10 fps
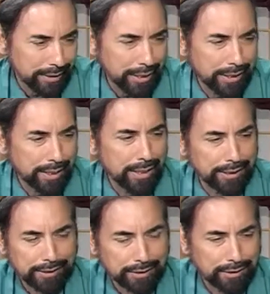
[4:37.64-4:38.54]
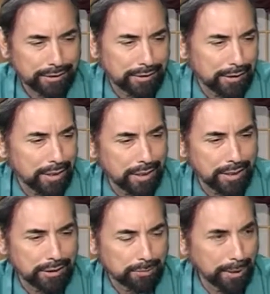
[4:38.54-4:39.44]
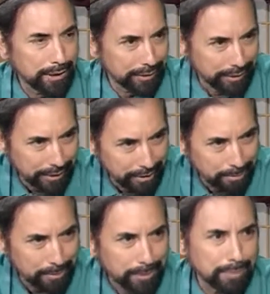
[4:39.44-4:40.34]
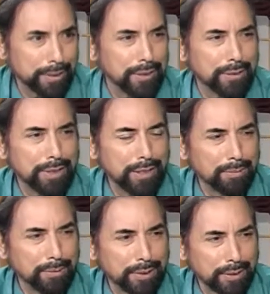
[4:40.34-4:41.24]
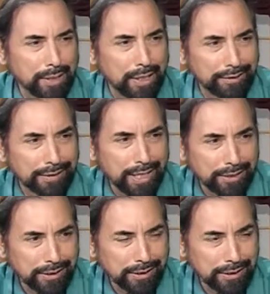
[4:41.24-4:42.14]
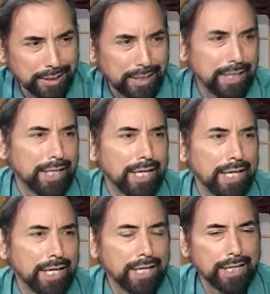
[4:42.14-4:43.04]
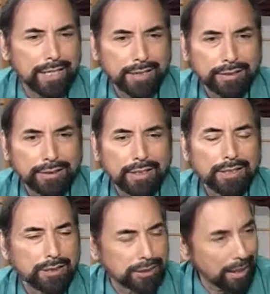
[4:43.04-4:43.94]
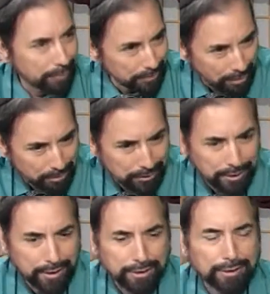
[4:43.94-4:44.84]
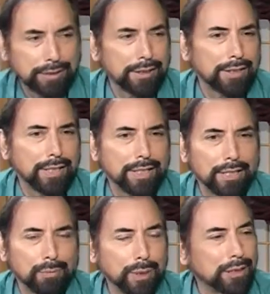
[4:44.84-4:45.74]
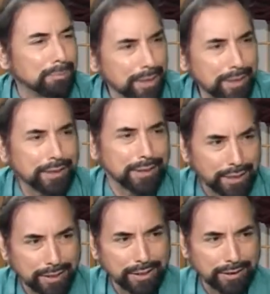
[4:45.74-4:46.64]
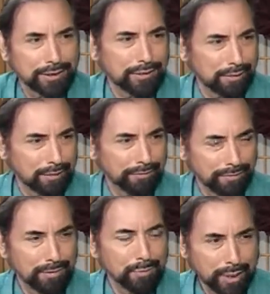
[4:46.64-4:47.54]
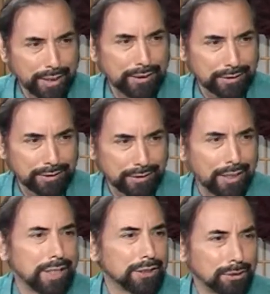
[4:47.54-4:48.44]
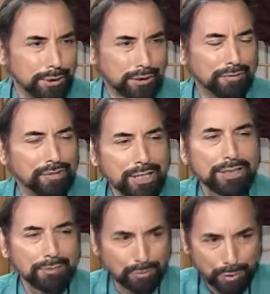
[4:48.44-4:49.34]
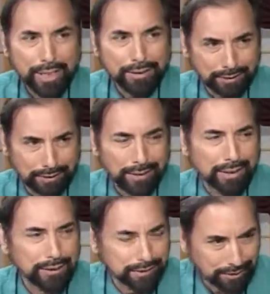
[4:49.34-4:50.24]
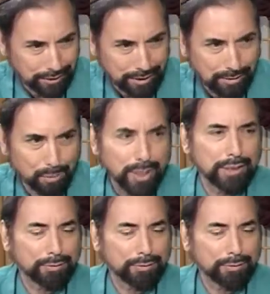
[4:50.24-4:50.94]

I, I uh, speak a little Hebrew and we learn Hebrew in our congregation. Uh, is Shavuot, which means in English, weeks. So it's a feast of weeks, is what it's